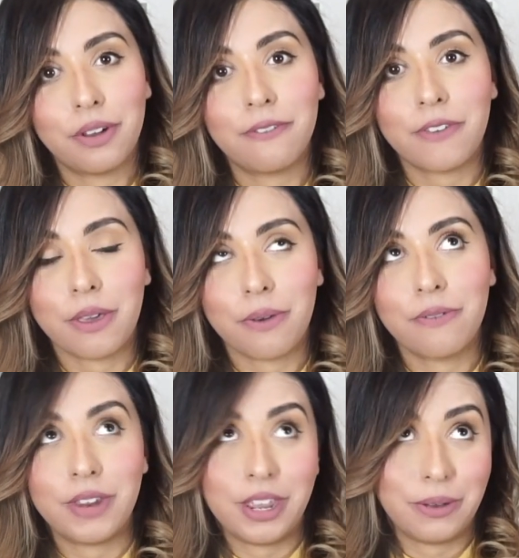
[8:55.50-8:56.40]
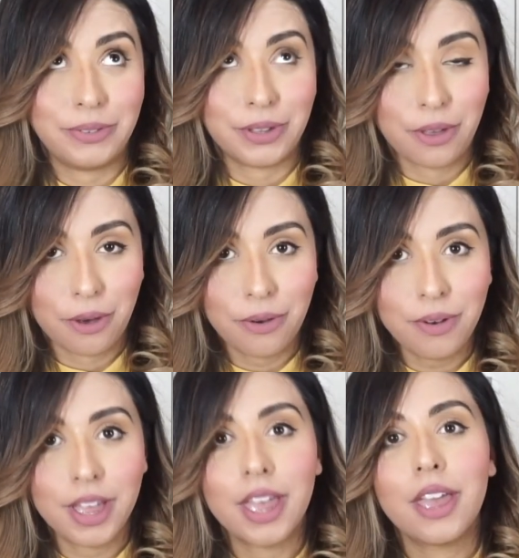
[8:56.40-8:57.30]
a few videos ago,
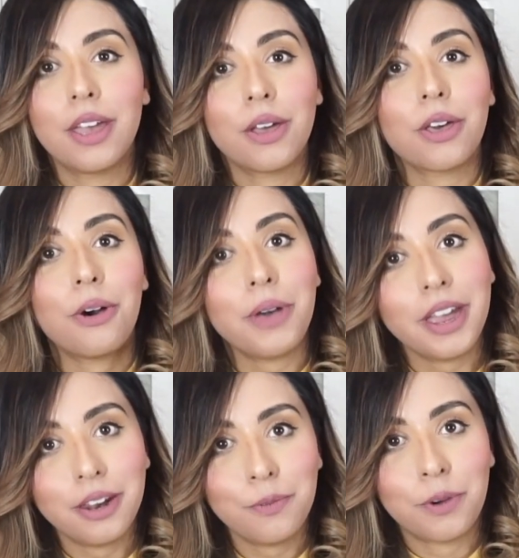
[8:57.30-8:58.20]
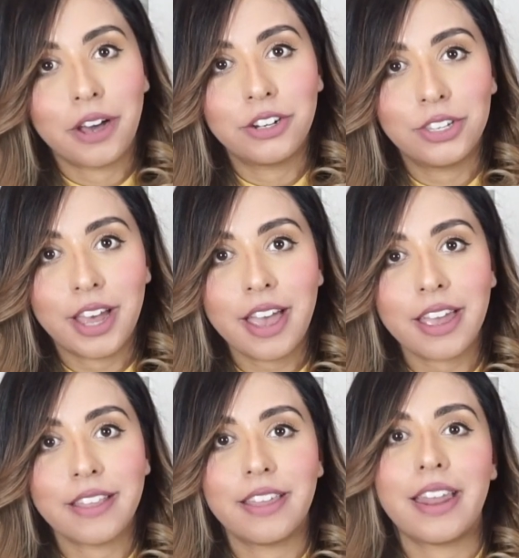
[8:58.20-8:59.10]
go ahead and watch that
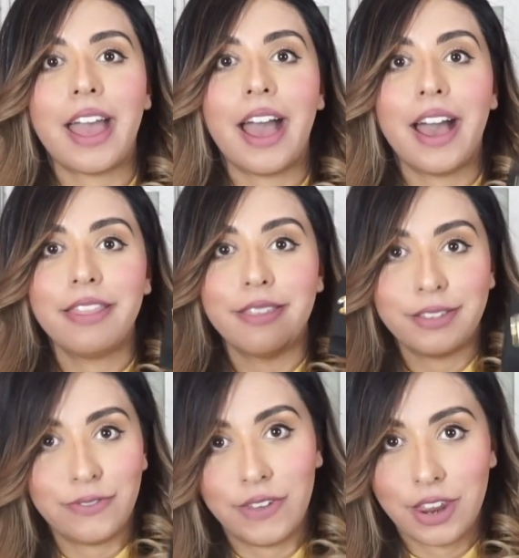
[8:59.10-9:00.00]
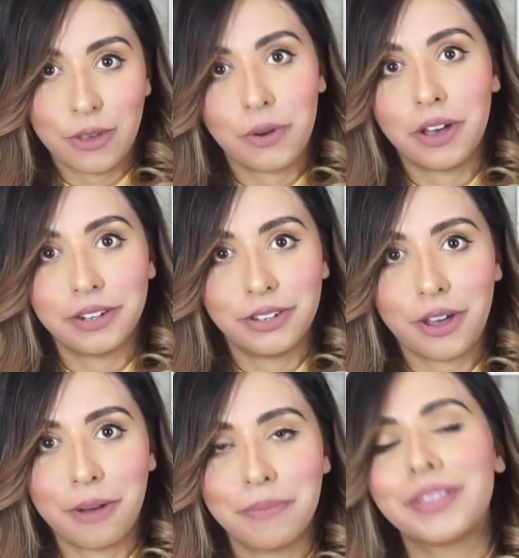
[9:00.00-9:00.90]
and then add this video on
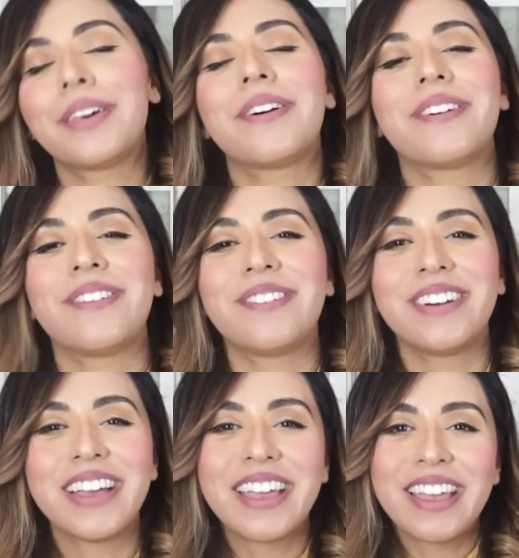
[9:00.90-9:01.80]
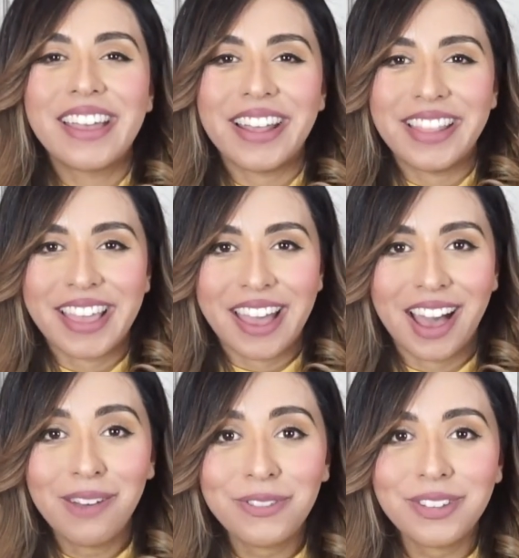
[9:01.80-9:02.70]
top. So I think
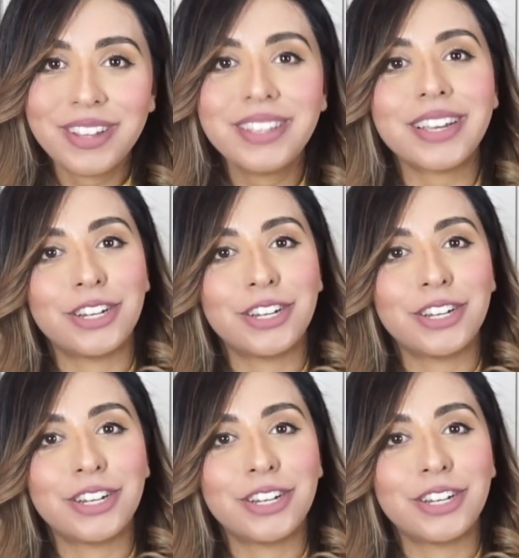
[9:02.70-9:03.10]
after this I